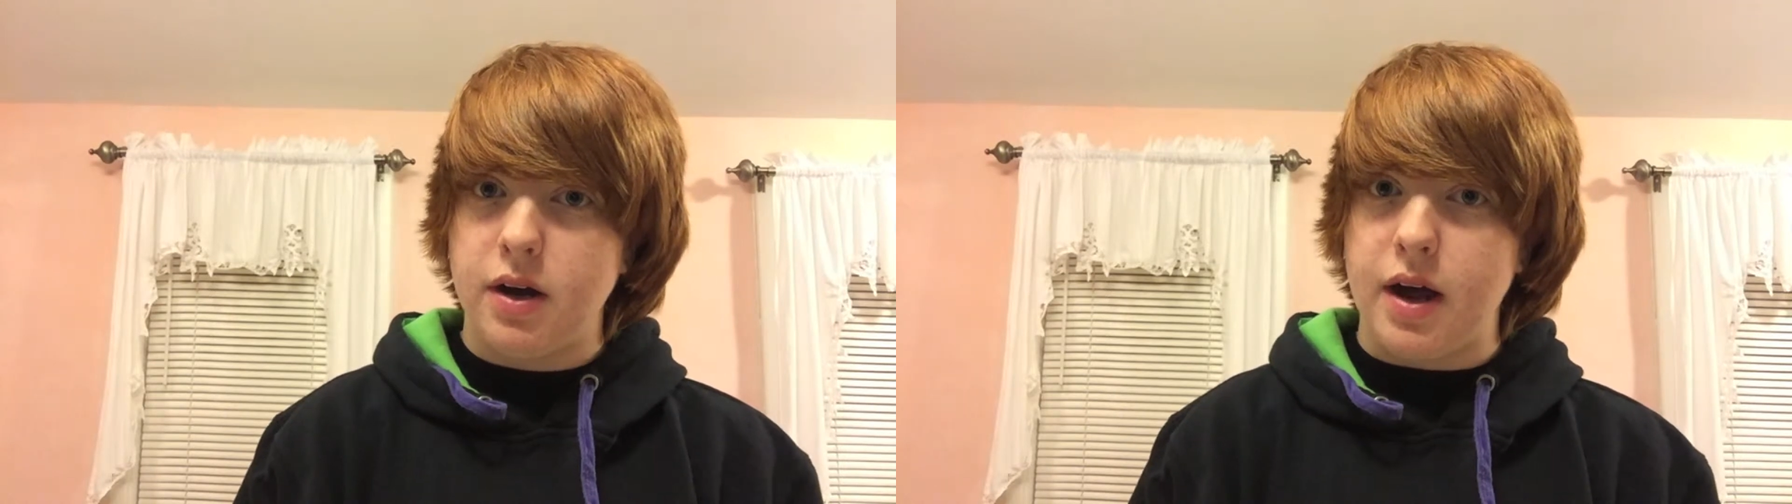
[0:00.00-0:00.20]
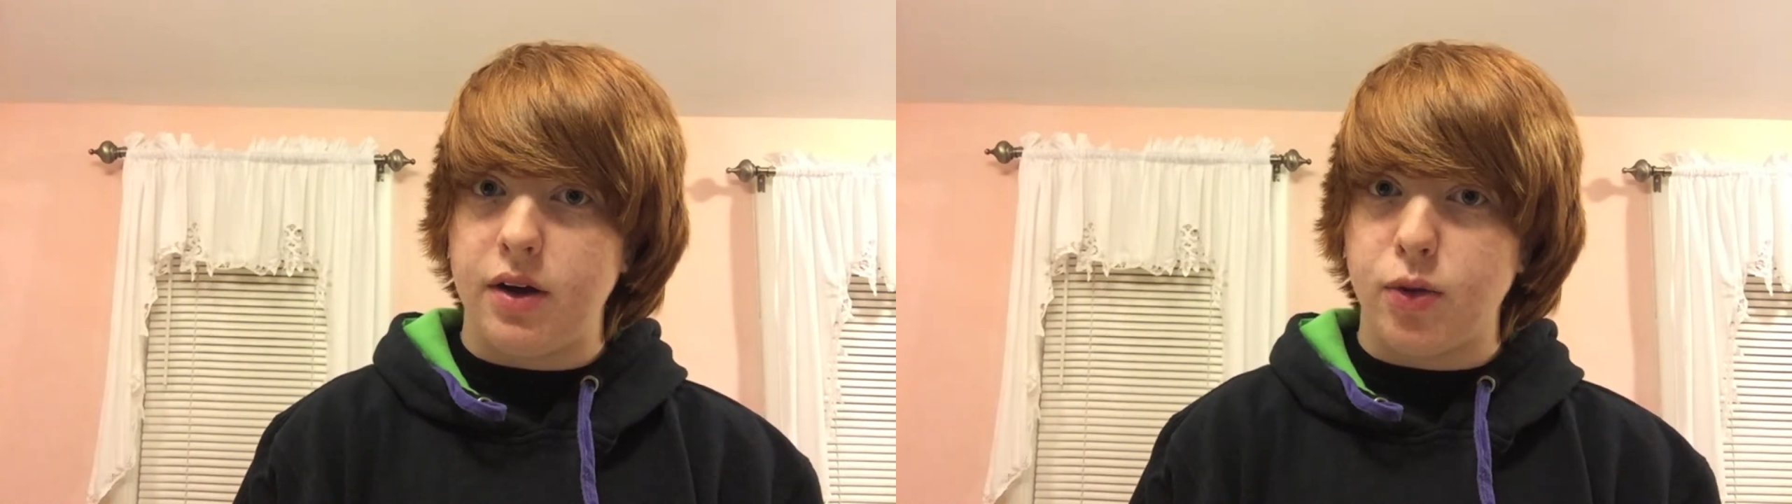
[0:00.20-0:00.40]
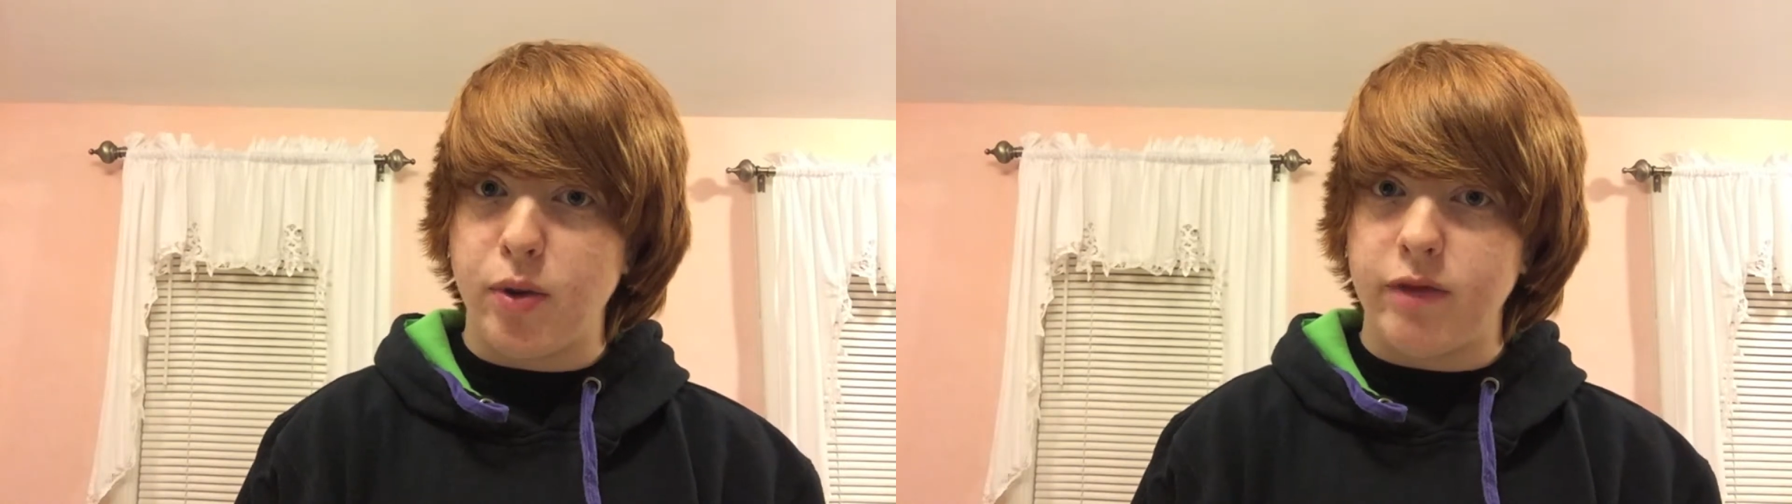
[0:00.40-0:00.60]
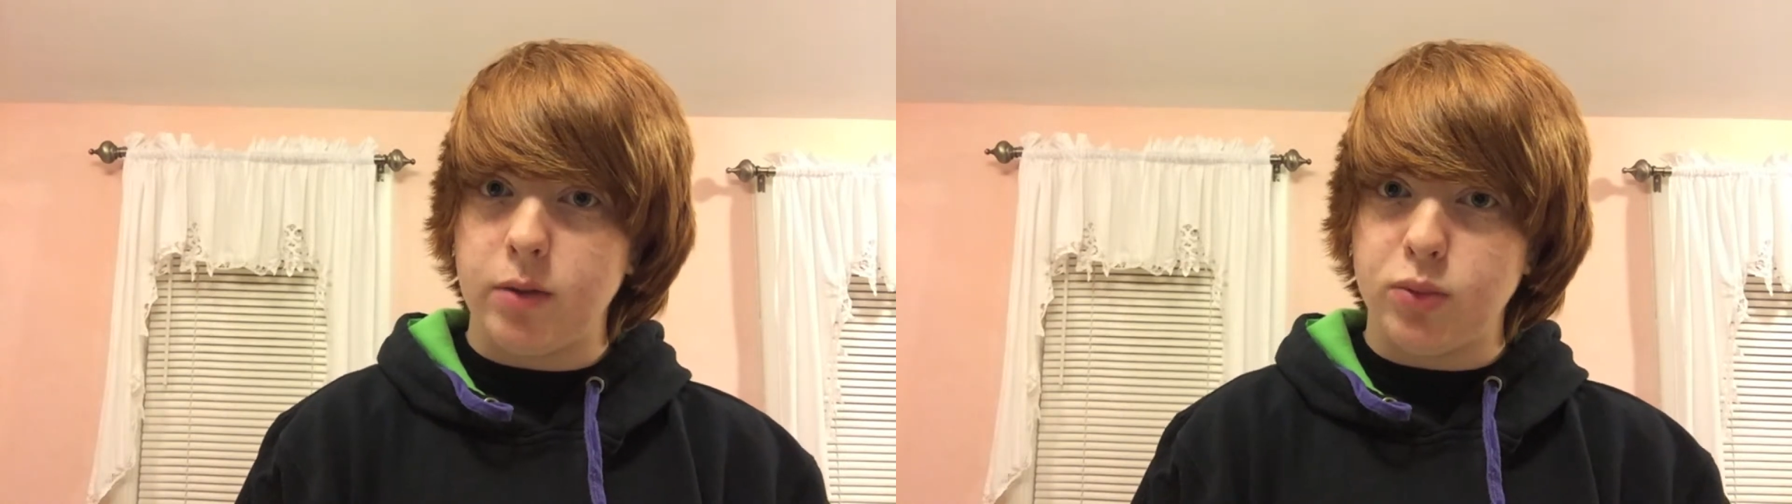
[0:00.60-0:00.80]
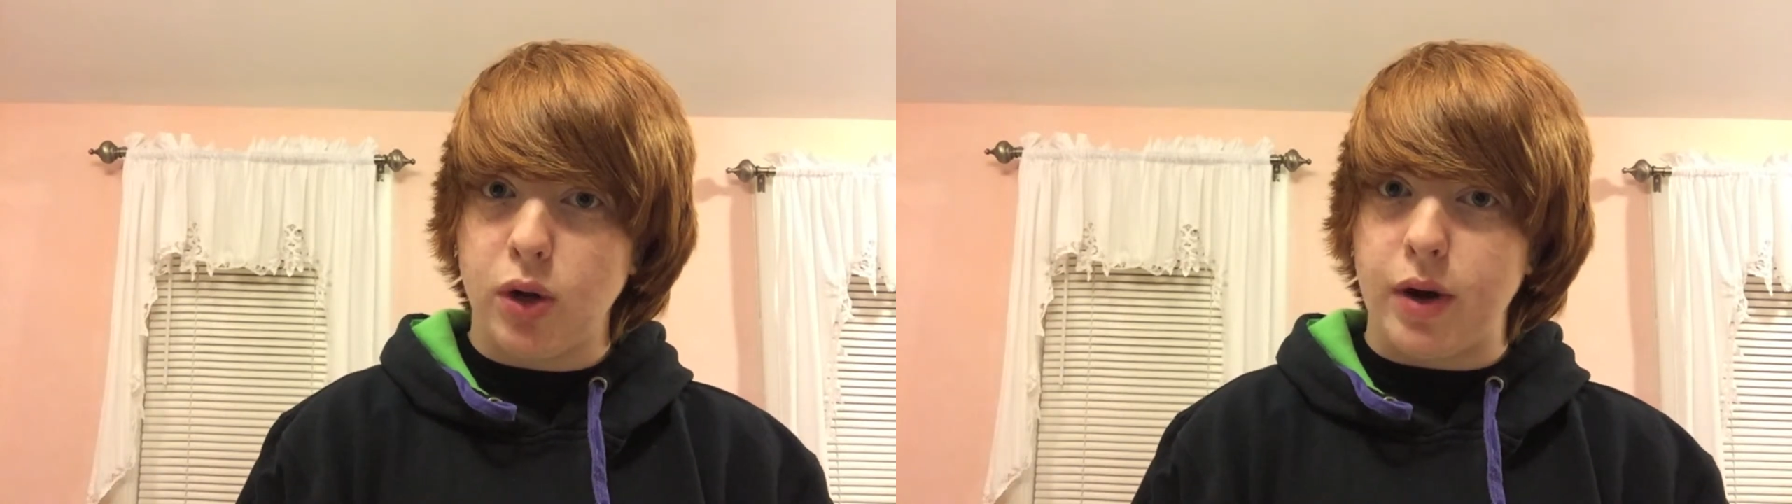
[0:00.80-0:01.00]
and to
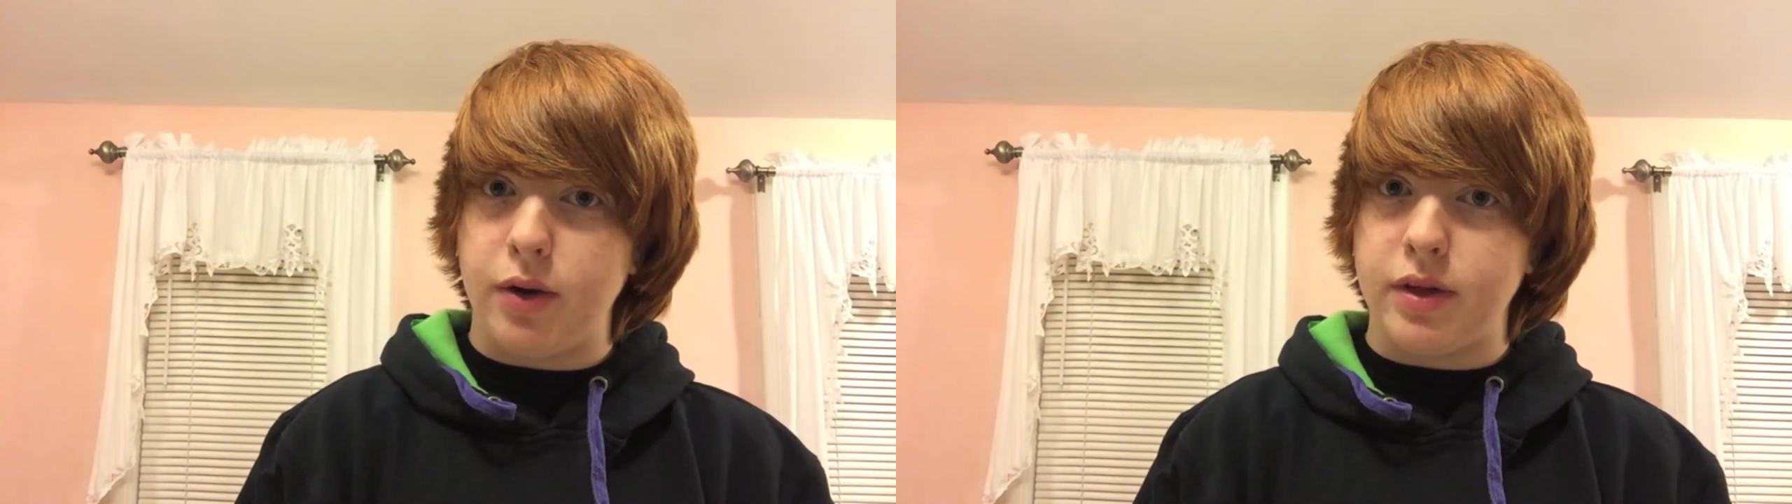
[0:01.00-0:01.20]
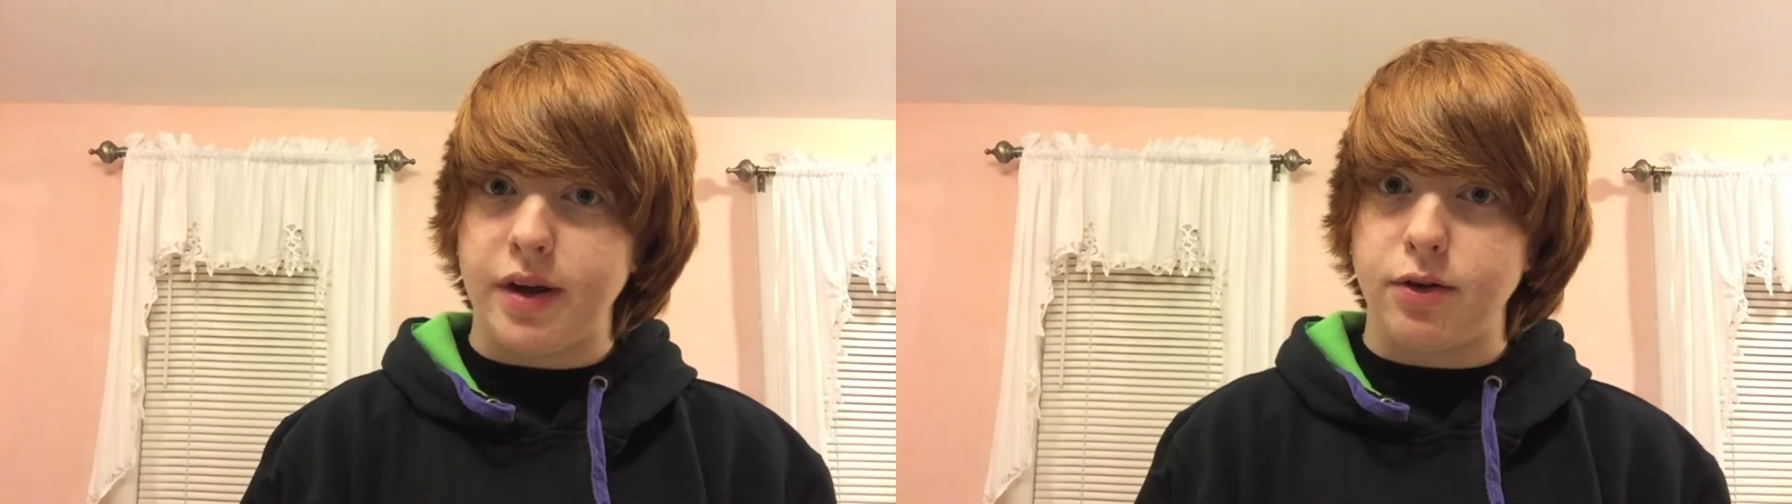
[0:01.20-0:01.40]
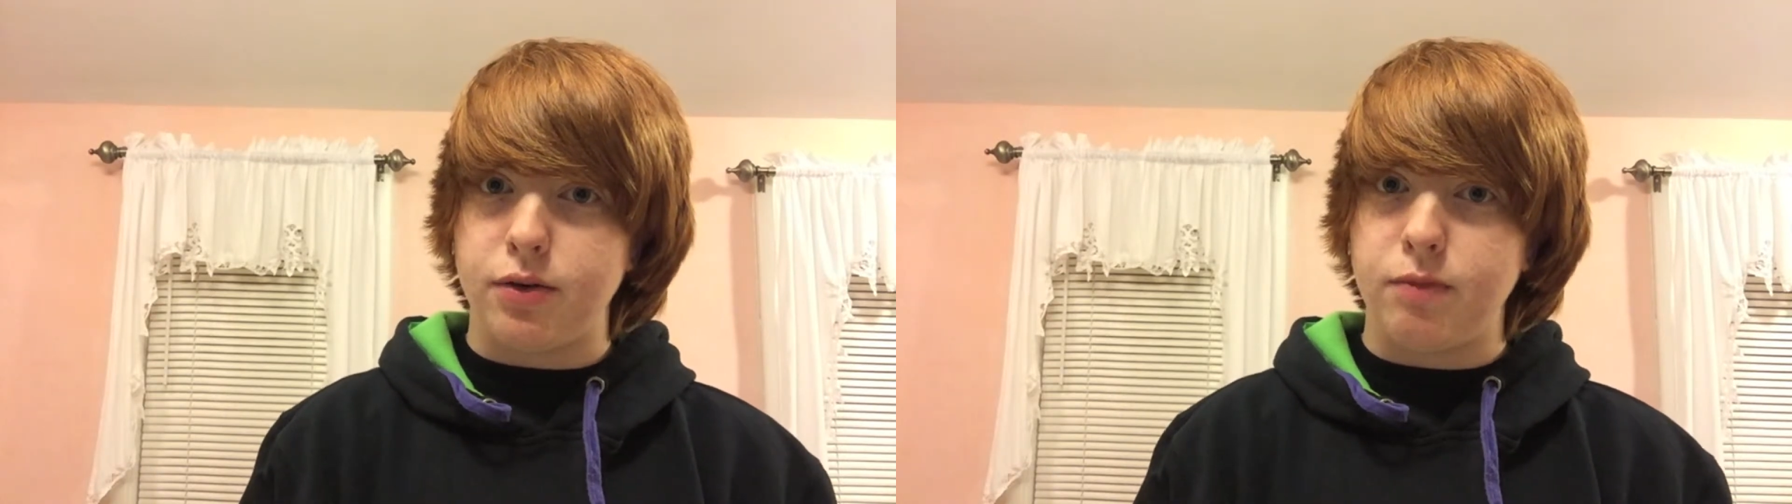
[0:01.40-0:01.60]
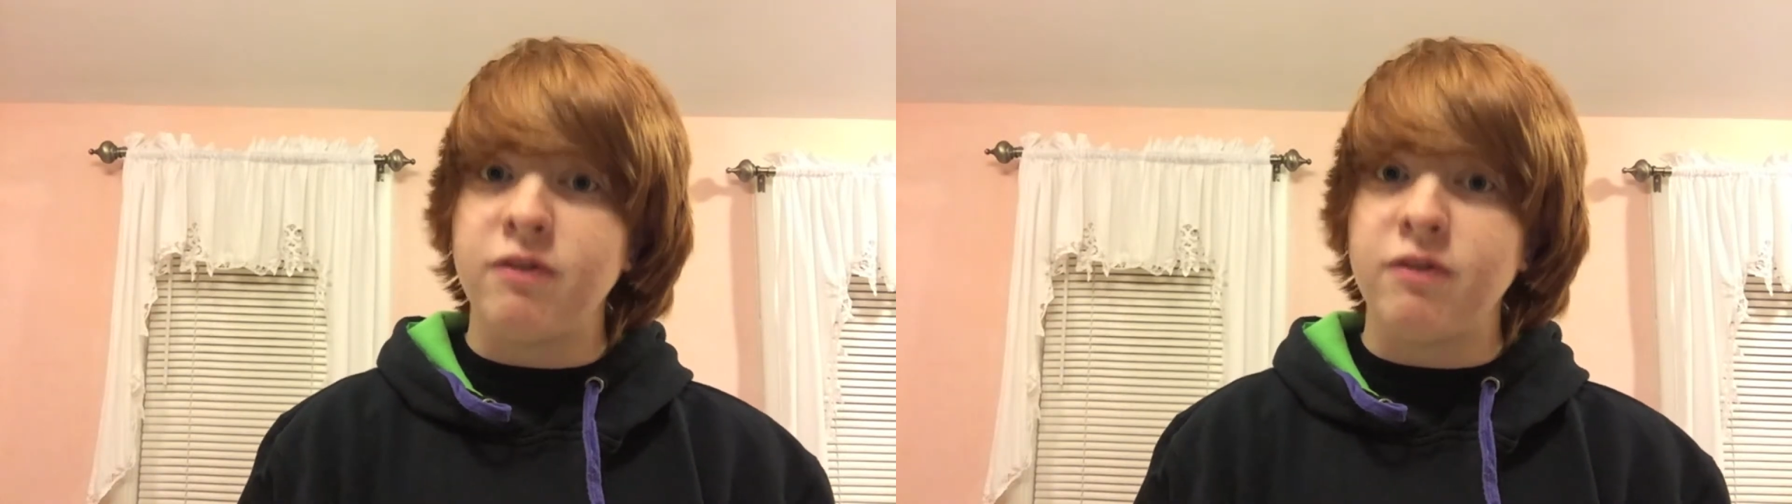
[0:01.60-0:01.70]
prevent blowout that you